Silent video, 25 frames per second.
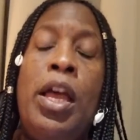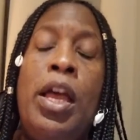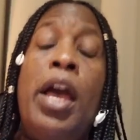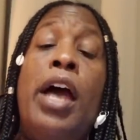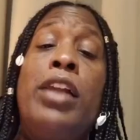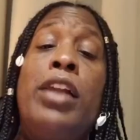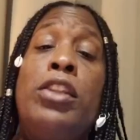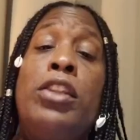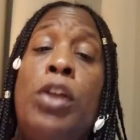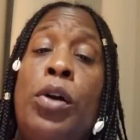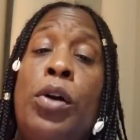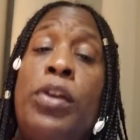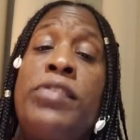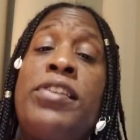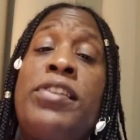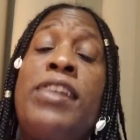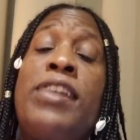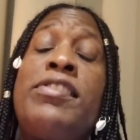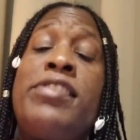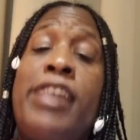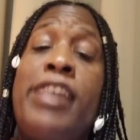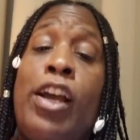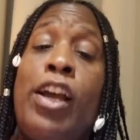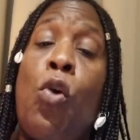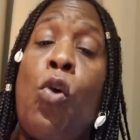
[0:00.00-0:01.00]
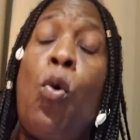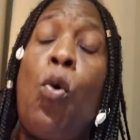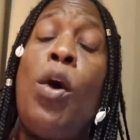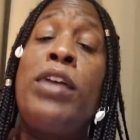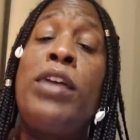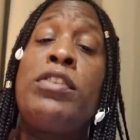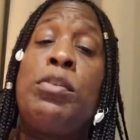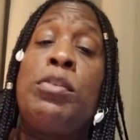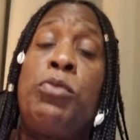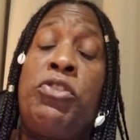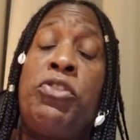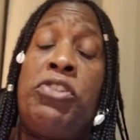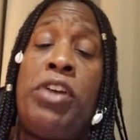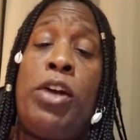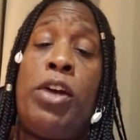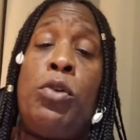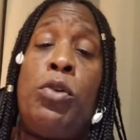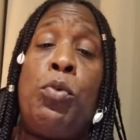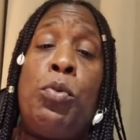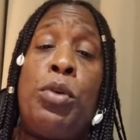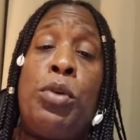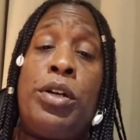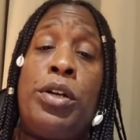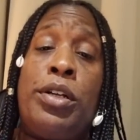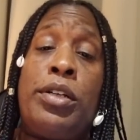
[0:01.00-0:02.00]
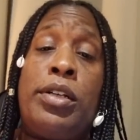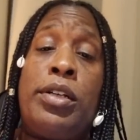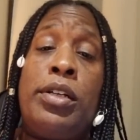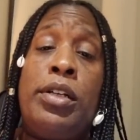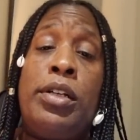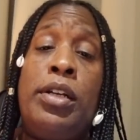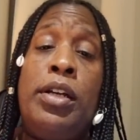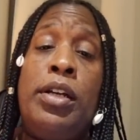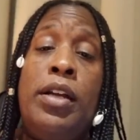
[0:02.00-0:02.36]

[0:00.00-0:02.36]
And notice I said quantum shadow work.